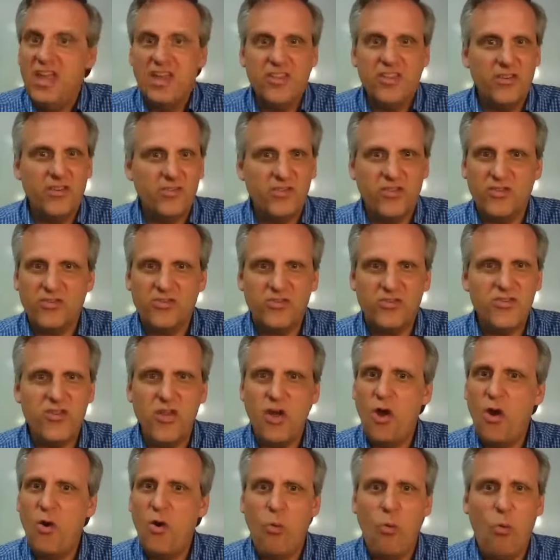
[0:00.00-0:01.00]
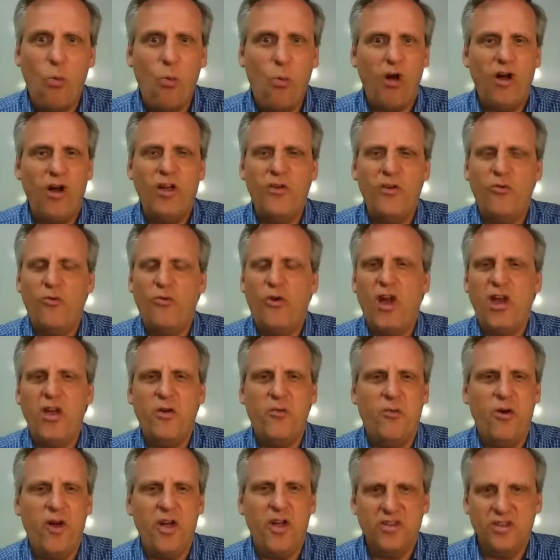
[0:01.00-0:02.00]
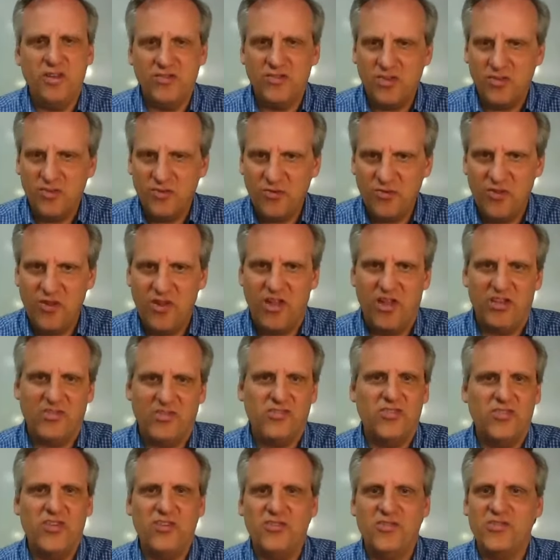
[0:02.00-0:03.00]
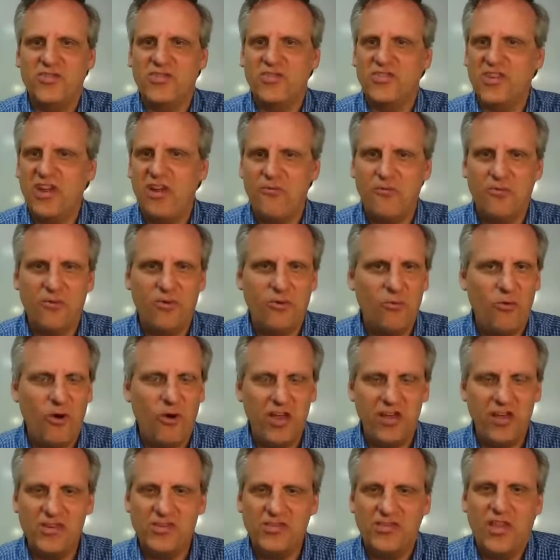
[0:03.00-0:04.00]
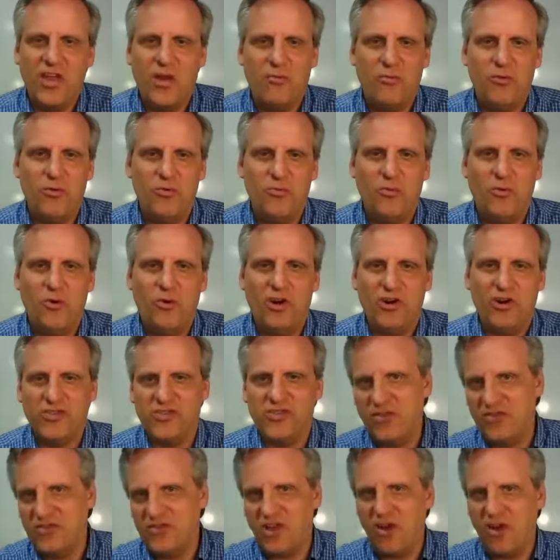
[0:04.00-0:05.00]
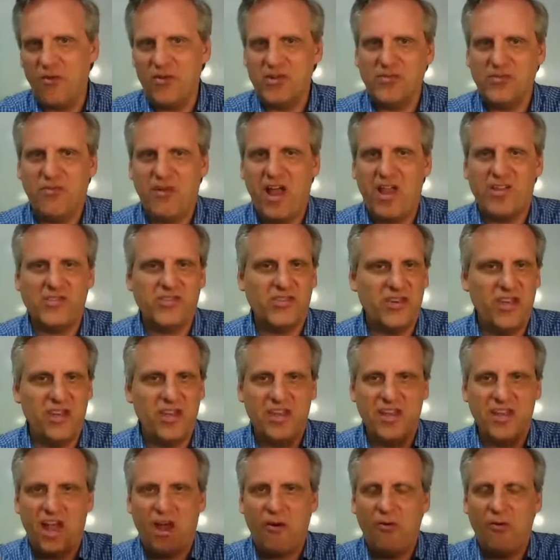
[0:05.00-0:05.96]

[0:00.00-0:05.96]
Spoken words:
There's no one right way to do this. There's several ways that would work. So it's always fascinating.